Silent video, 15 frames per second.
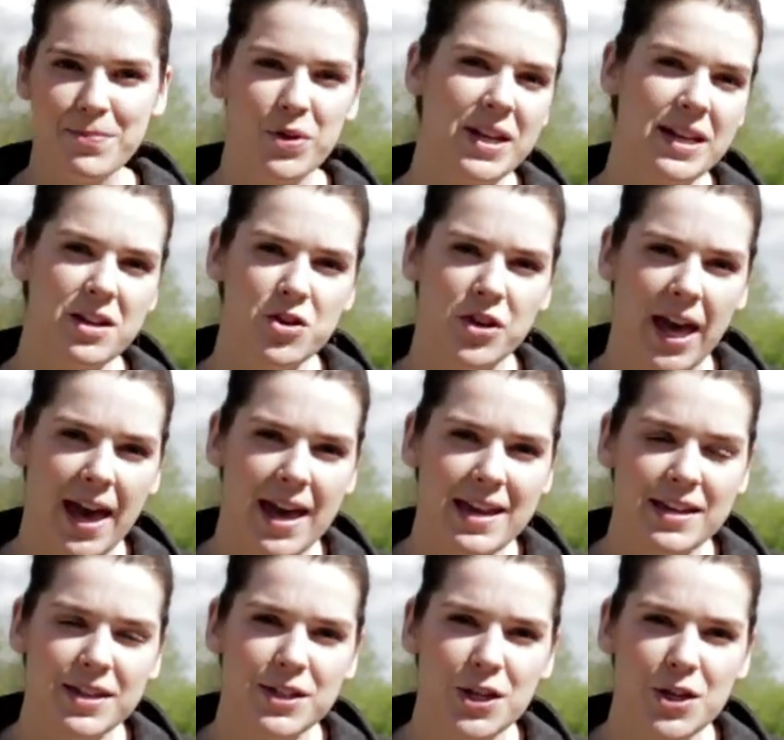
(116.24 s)
booking your
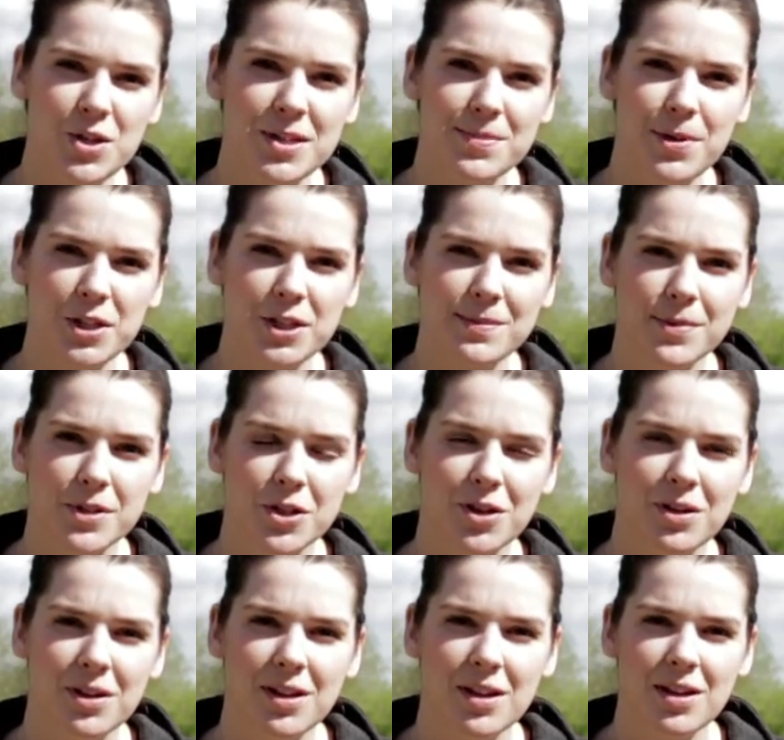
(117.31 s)
cake as soon as possible,
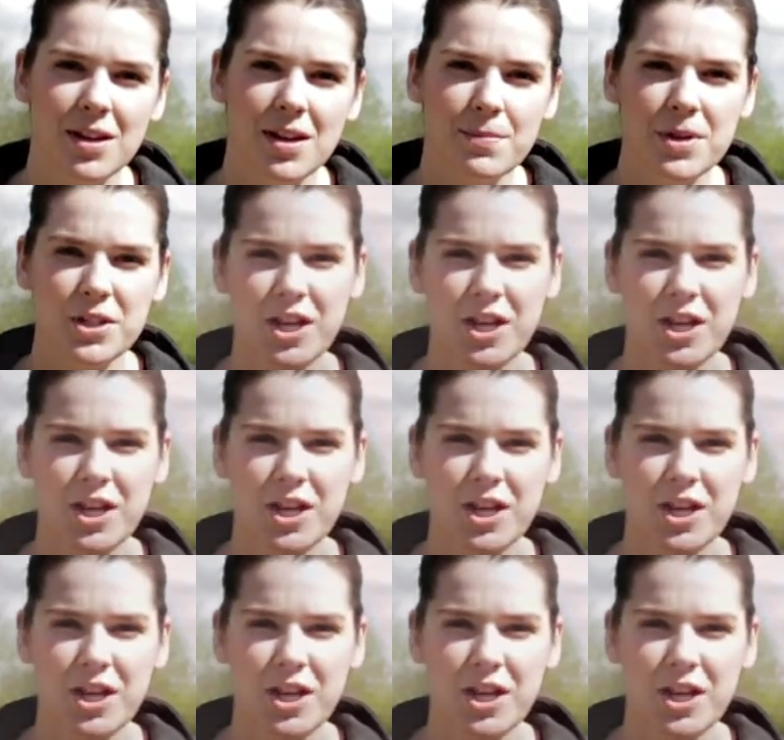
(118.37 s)
but